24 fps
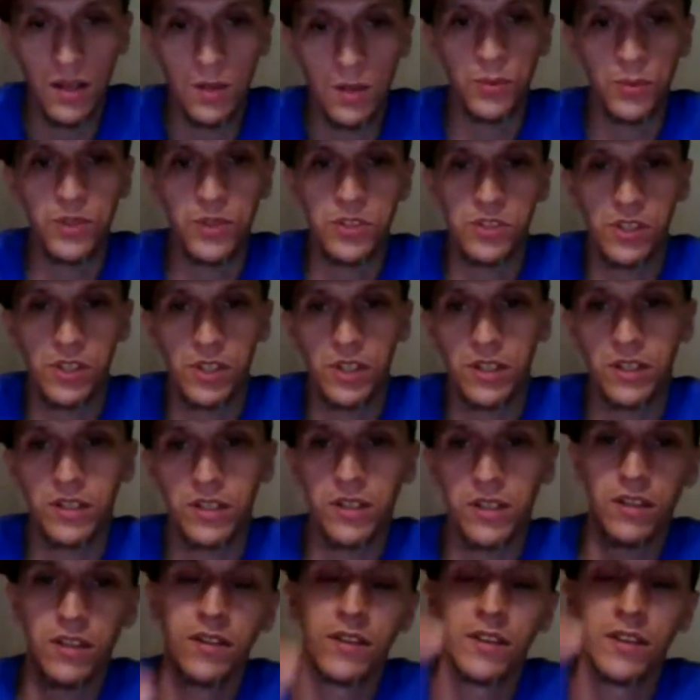I appreciate
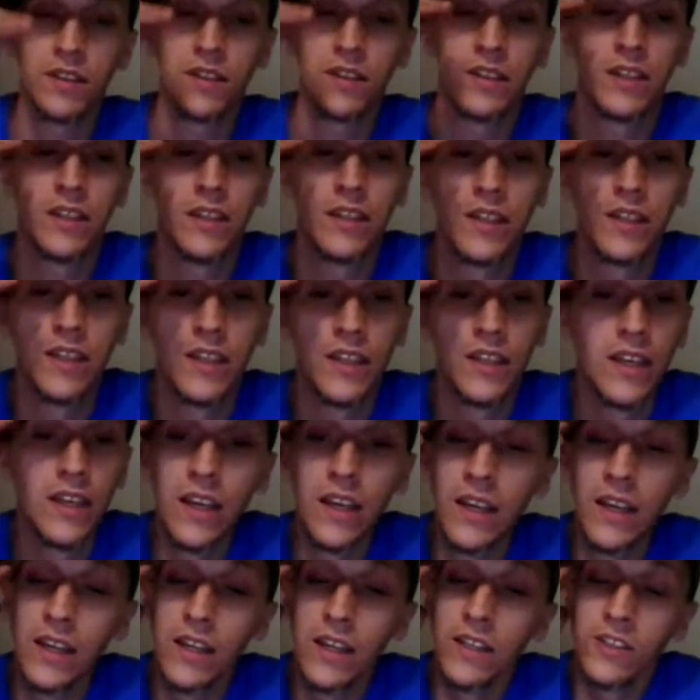it.
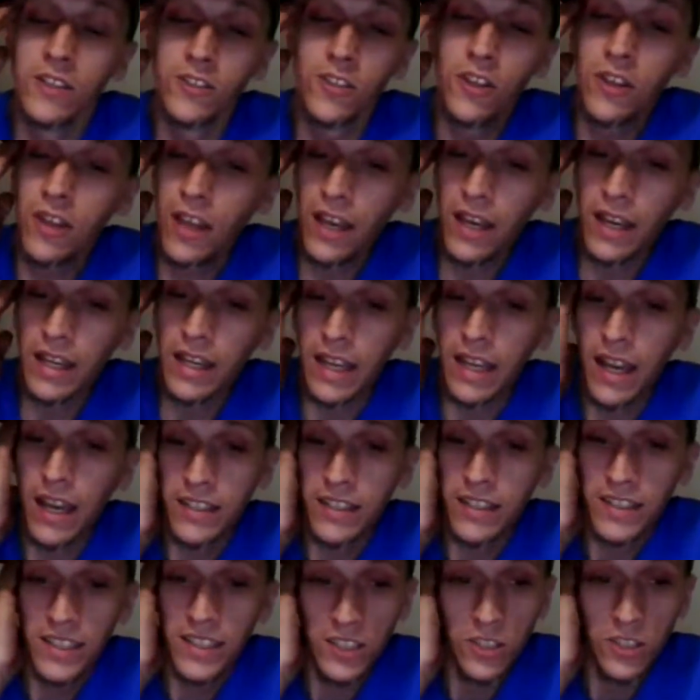So yeah,
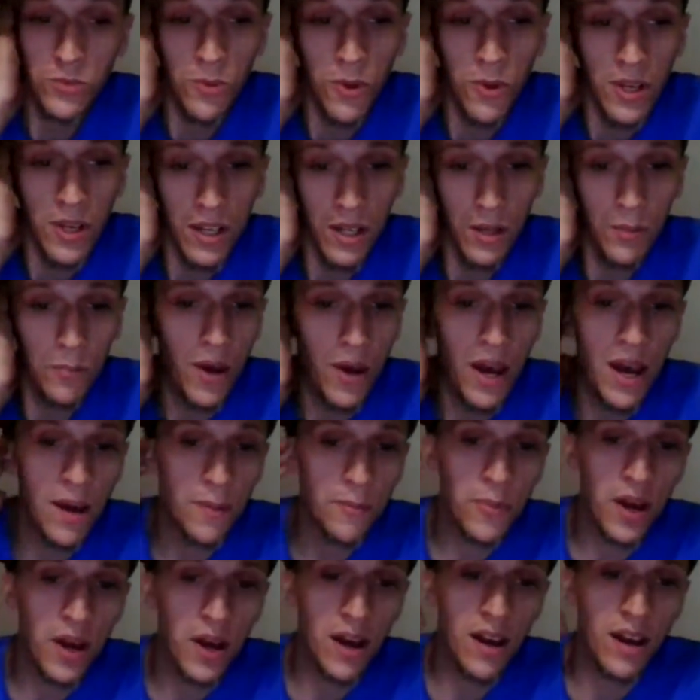guys, I just wanted to
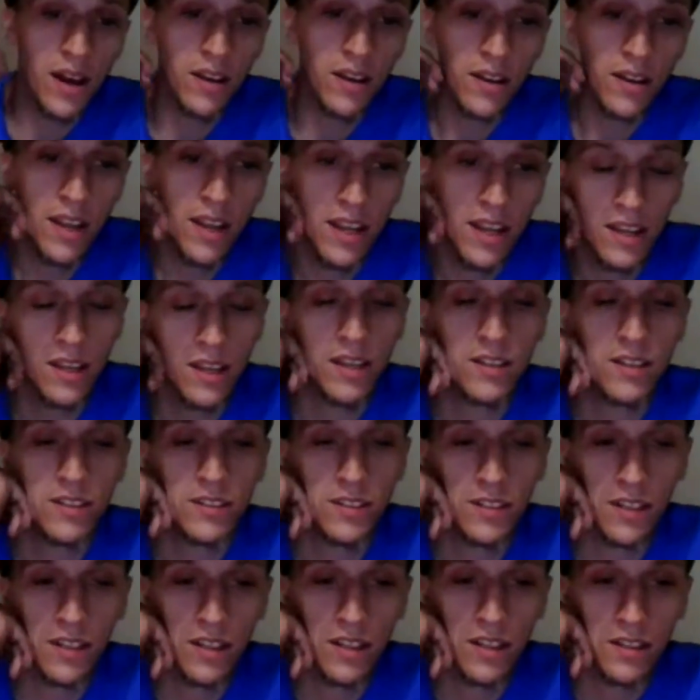pop on
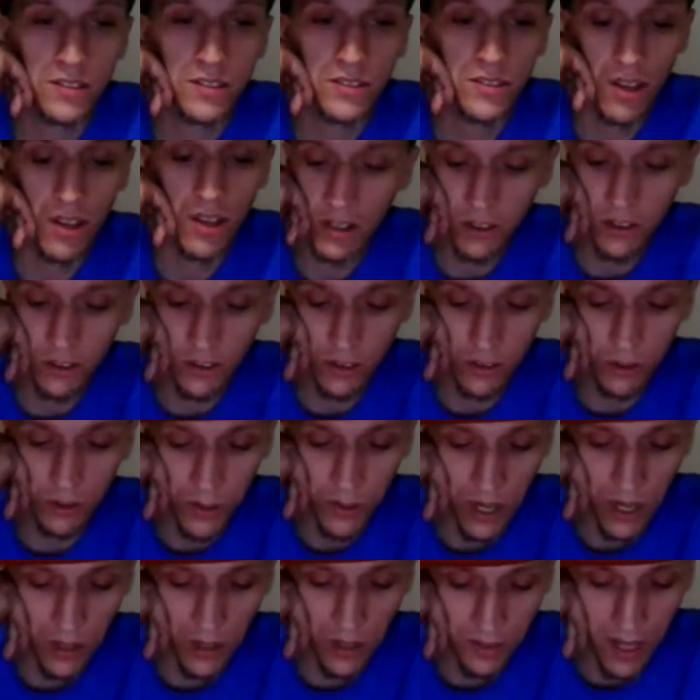and talk to you
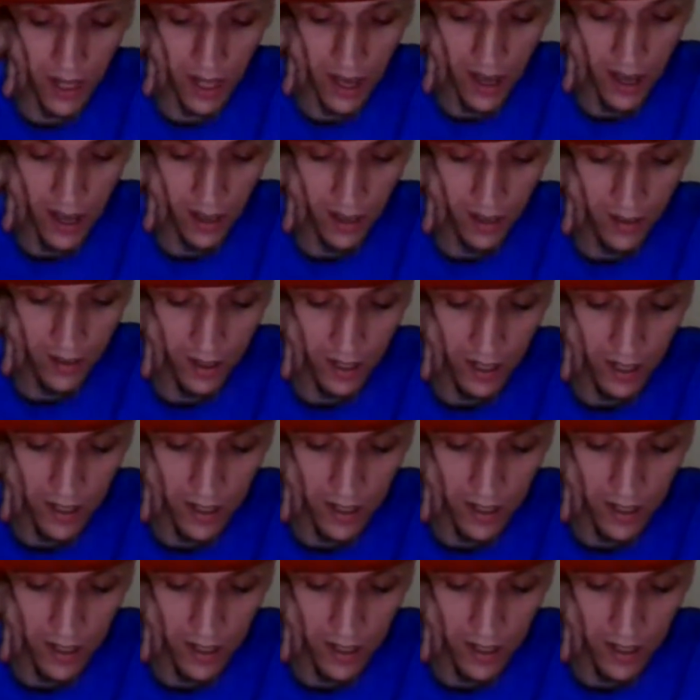about that.